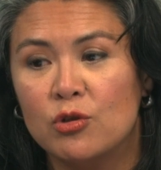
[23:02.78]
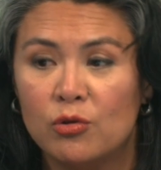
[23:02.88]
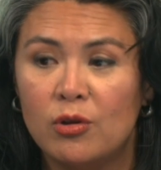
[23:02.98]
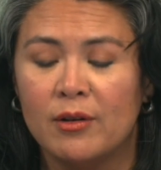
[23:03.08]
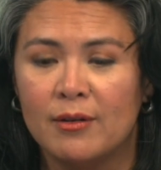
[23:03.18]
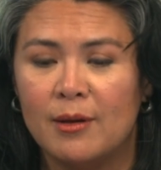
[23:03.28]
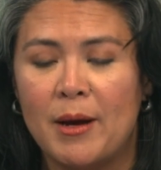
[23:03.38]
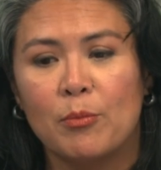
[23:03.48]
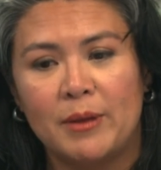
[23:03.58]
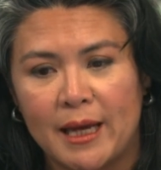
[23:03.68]
learn
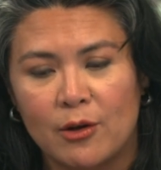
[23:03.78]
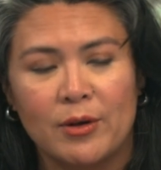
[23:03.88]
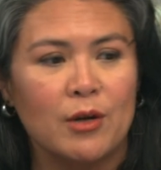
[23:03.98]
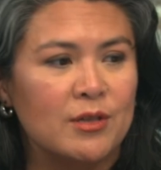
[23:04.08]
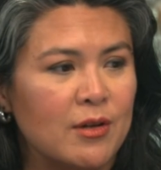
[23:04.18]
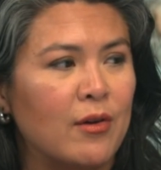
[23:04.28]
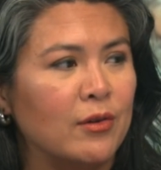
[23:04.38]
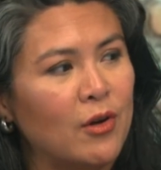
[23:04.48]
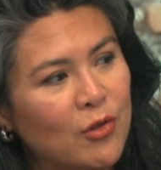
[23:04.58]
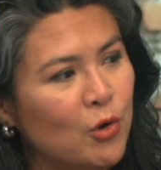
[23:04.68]
about Plato and
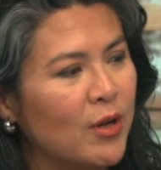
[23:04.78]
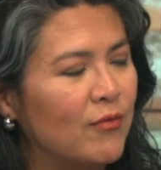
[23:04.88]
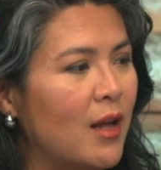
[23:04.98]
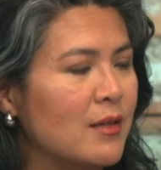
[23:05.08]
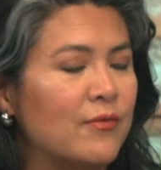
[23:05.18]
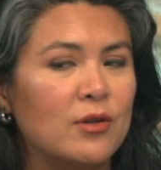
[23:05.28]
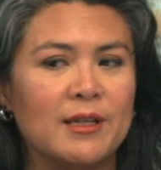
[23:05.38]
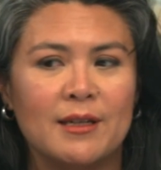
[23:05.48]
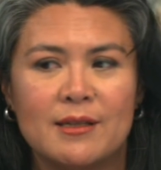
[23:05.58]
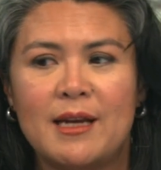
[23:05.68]
Aristotle and all the Greek philosophers.
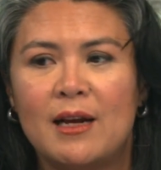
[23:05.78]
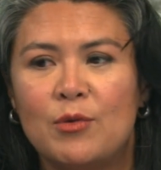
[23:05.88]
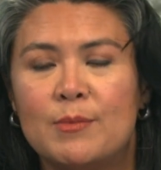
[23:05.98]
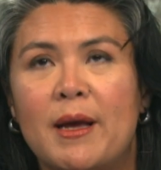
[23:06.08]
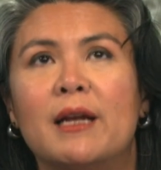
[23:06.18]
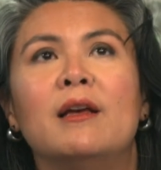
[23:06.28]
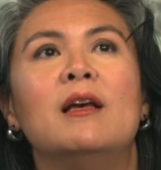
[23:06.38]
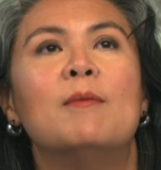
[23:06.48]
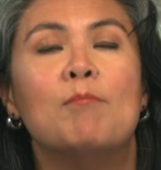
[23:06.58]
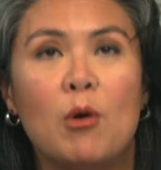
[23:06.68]
And instead, we spent
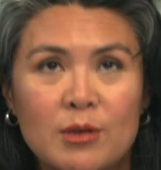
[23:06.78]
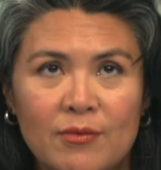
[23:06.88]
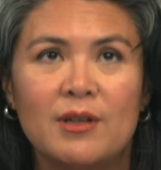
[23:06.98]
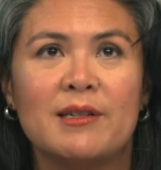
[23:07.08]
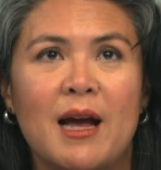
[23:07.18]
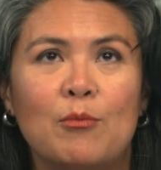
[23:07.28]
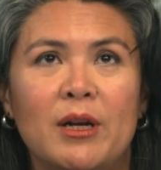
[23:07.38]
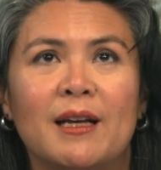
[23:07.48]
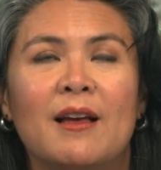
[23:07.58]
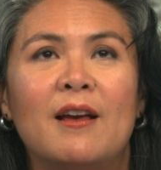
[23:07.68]
most of our time
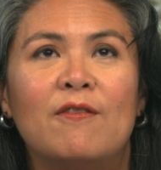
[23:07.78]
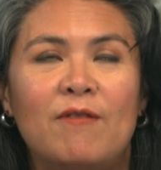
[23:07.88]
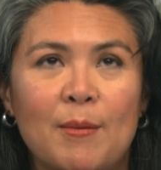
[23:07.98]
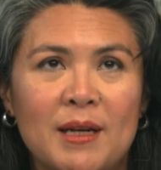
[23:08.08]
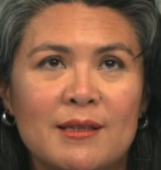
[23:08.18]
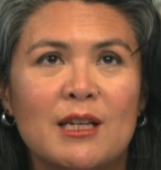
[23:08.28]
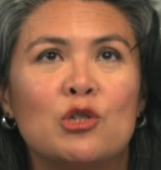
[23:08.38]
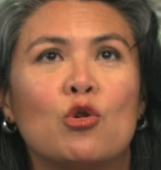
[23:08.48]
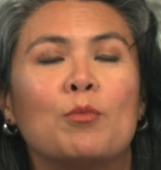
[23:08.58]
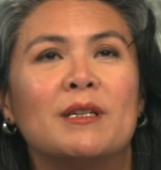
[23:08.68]
reading feminist
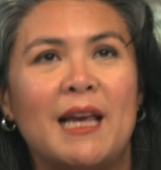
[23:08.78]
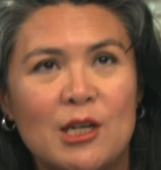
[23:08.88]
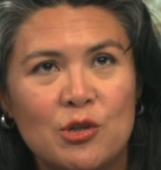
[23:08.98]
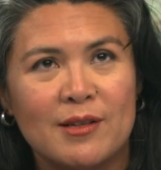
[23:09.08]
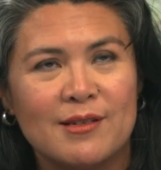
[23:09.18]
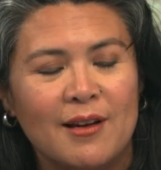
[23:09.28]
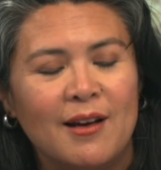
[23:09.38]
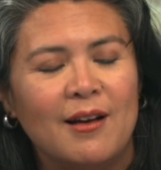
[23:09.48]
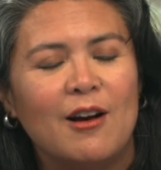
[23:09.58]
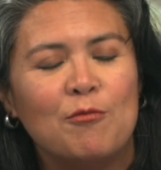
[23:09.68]
interpretations
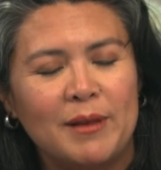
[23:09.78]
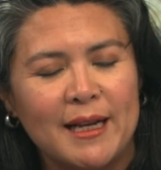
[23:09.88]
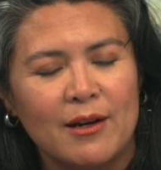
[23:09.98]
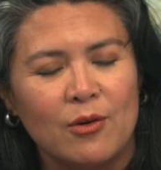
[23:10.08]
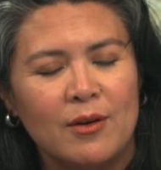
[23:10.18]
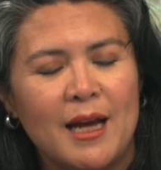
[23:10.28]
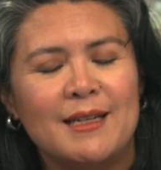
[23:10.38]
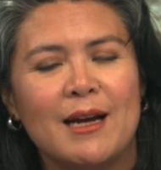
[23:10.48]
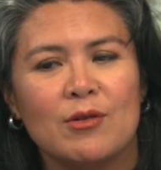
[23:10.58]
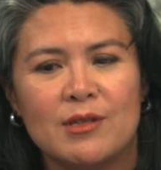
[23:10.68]
of Plato.
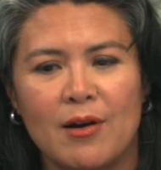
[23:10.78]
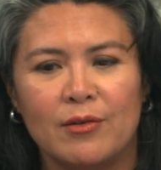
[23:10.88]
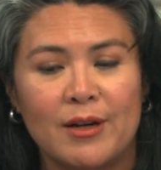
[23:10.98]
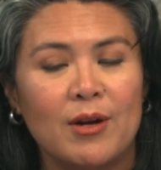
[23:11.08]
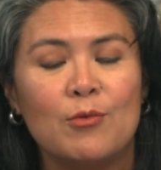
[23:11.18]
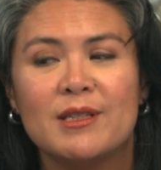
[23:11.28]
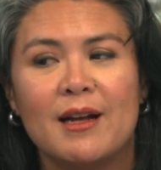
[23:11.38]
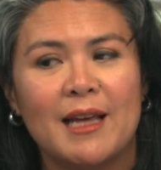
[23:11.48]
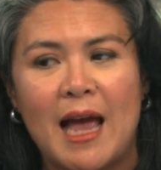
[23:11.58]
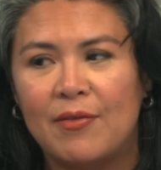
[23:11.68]
And Aristotle. Now, I was
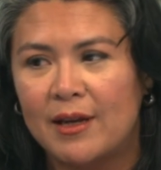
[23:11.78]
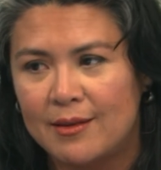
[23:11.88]
not a Catholic at